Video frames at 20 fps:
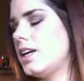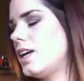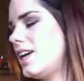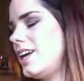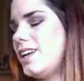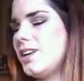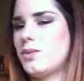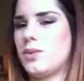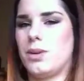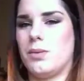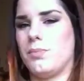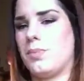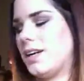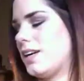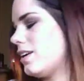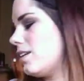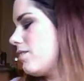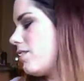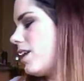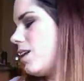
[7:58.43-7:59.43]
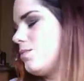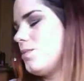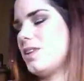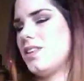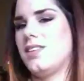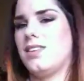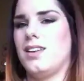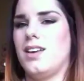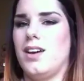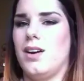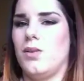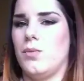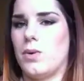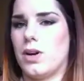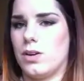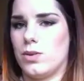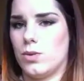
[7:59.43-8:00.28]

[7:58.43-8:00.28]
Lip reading: and you don't want to piddle around with one